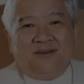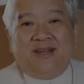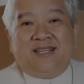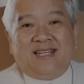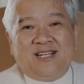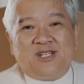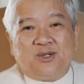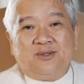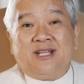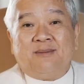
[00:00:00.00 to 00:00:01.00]
Greetings
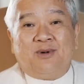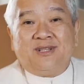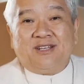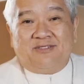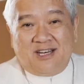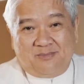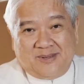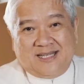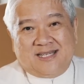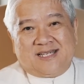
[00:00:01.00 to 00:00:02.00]
to Del Monte,
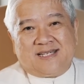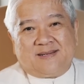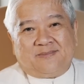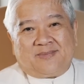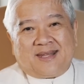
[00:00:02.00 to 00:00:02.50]
Philippines.